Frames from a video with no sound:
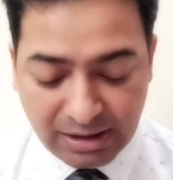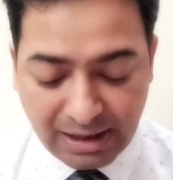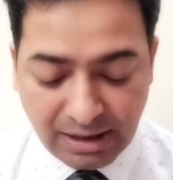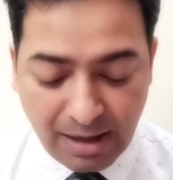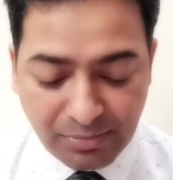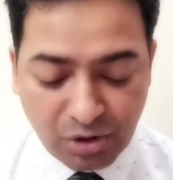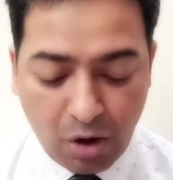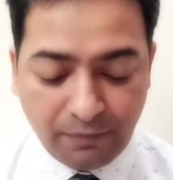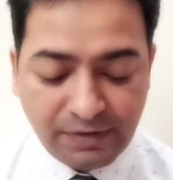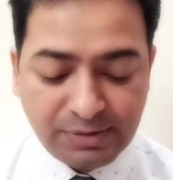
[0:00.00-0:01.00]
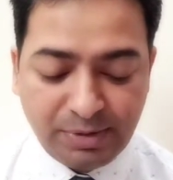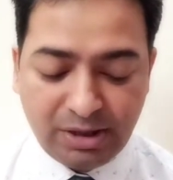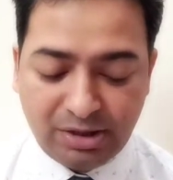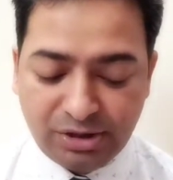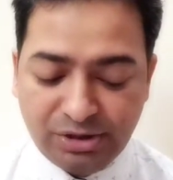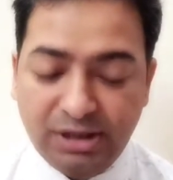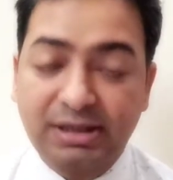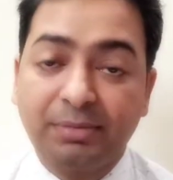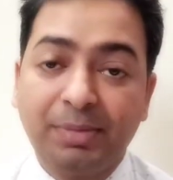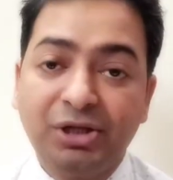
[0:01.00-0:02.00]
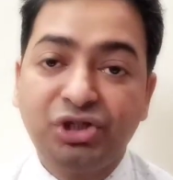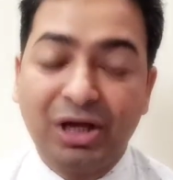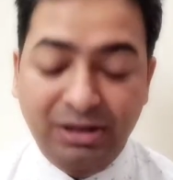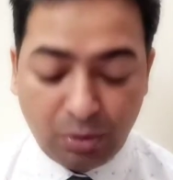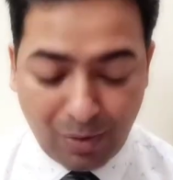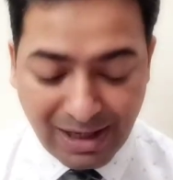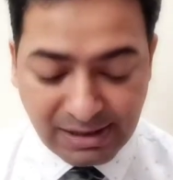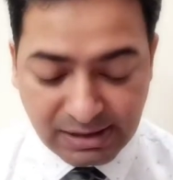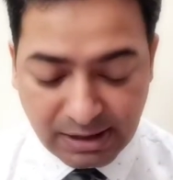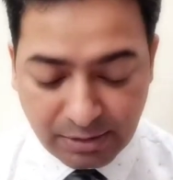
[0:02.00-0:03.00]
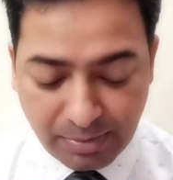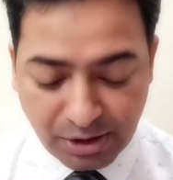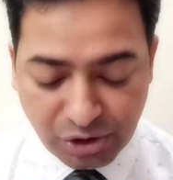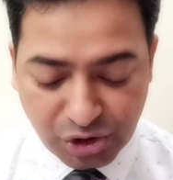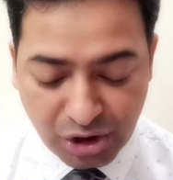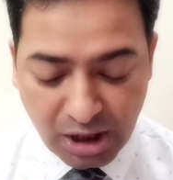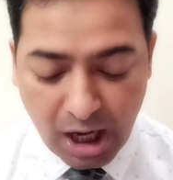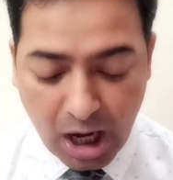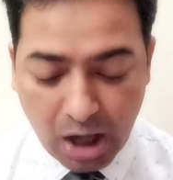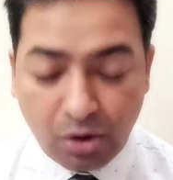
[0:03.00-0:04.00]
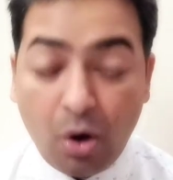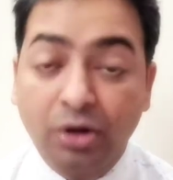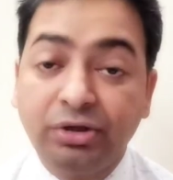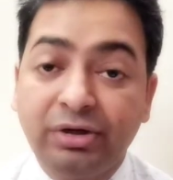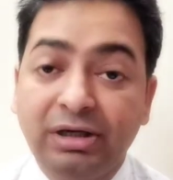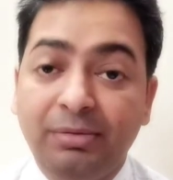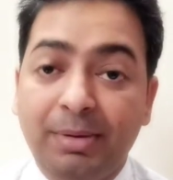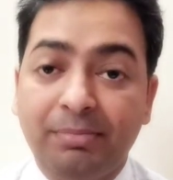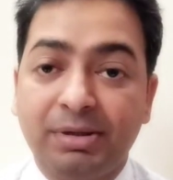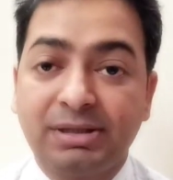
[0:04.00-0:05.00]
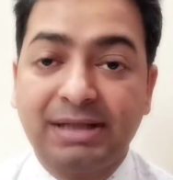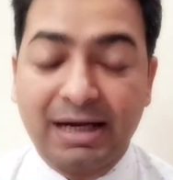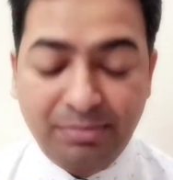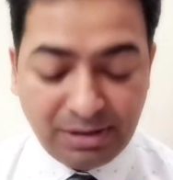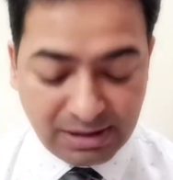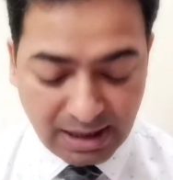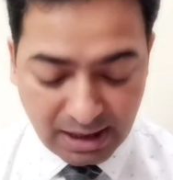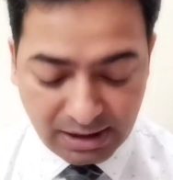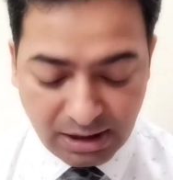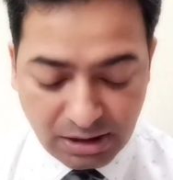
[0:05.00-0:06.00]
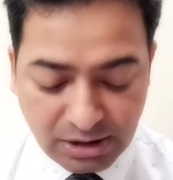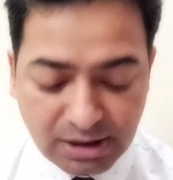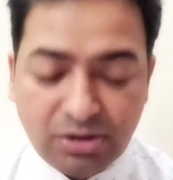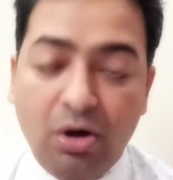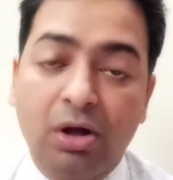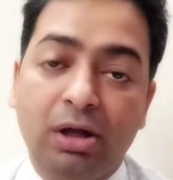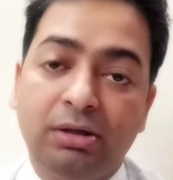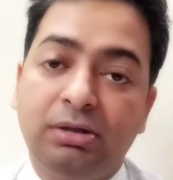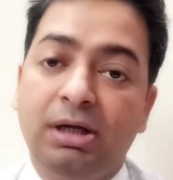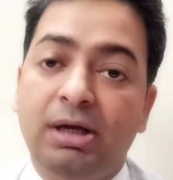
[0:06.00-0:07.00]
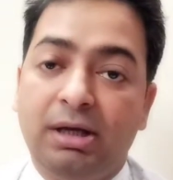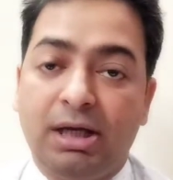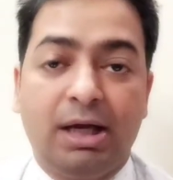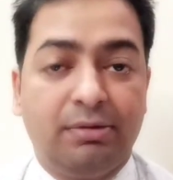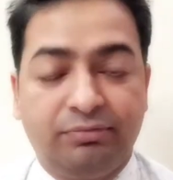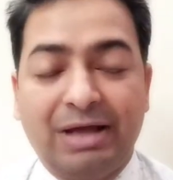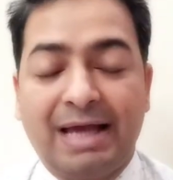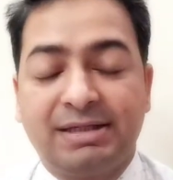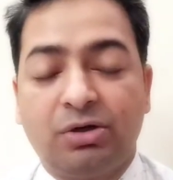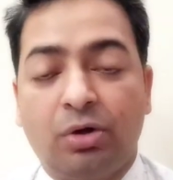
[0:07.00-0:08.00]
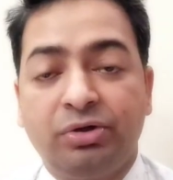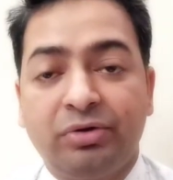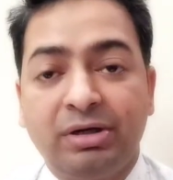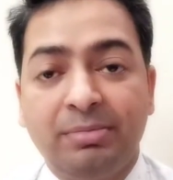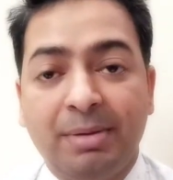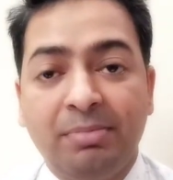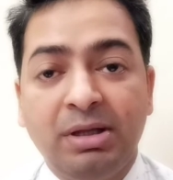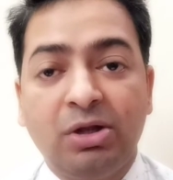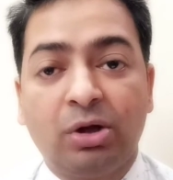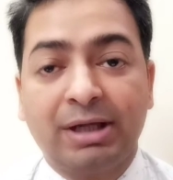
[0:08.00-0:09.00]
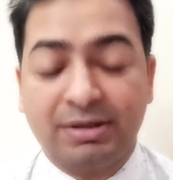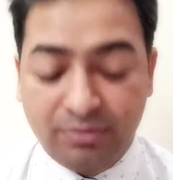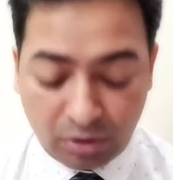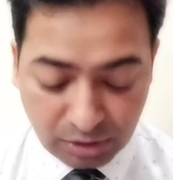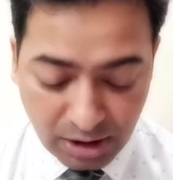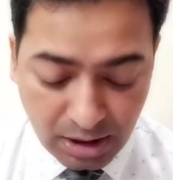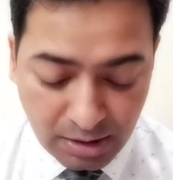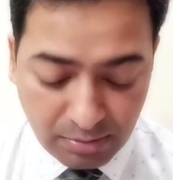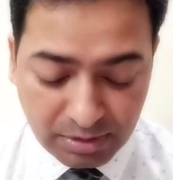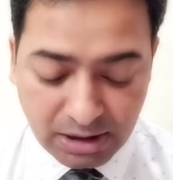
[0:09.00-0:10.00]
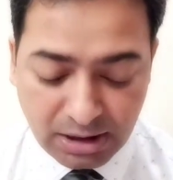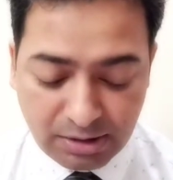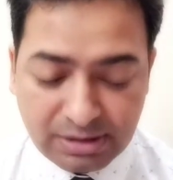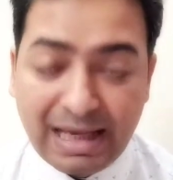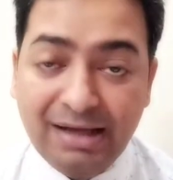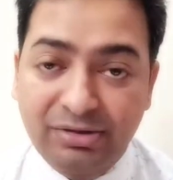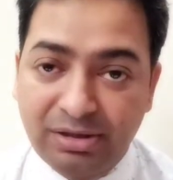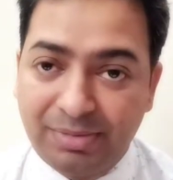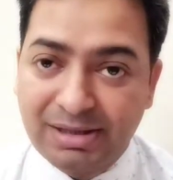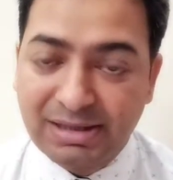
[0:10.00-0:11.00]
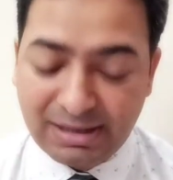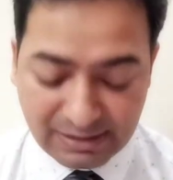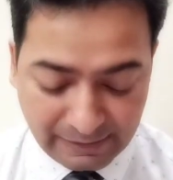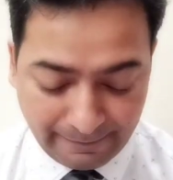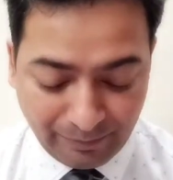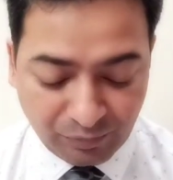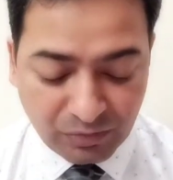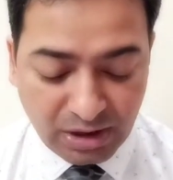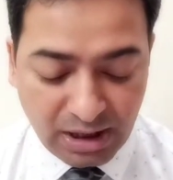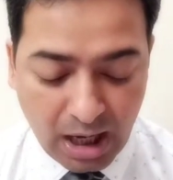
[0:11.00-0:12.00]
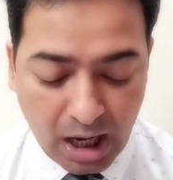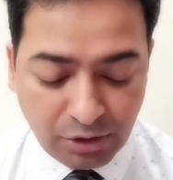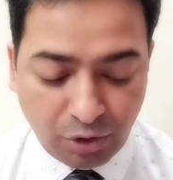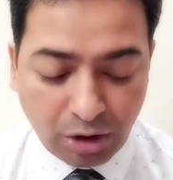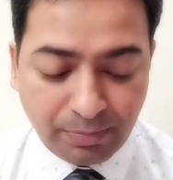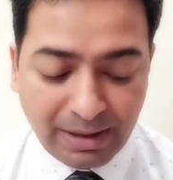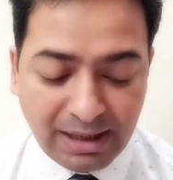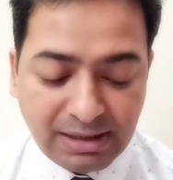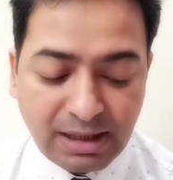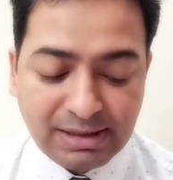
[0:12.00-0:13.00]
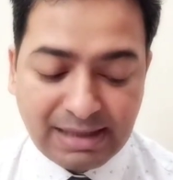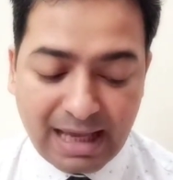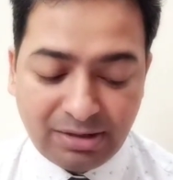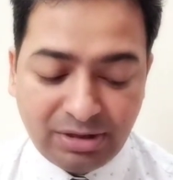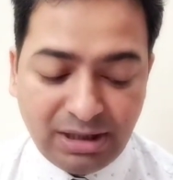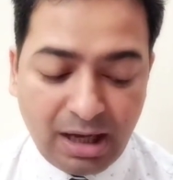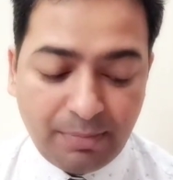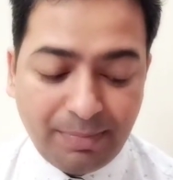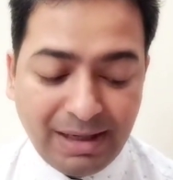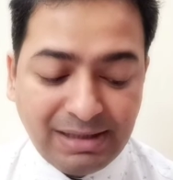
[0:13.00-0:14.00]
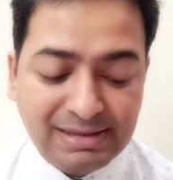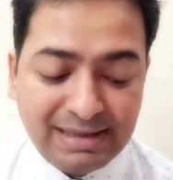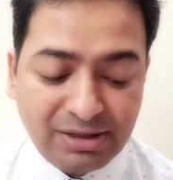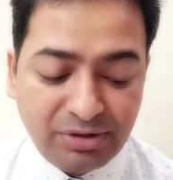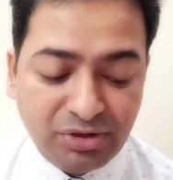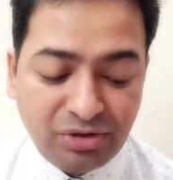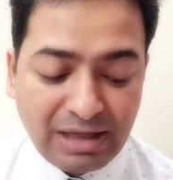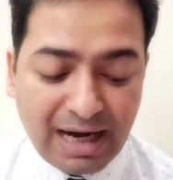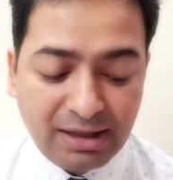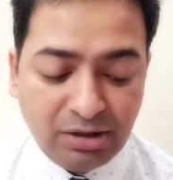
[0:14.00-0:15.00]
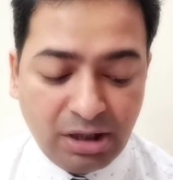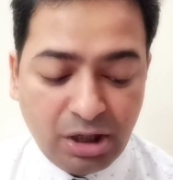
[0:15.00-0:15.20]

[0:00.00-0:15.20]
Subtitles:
Then comes office bearers. The sarpanch and the vice sarpanch are honorary members. That means they are here just on as an honorary member, not as on the salary basis. They are not paid a salary. A paid secretary and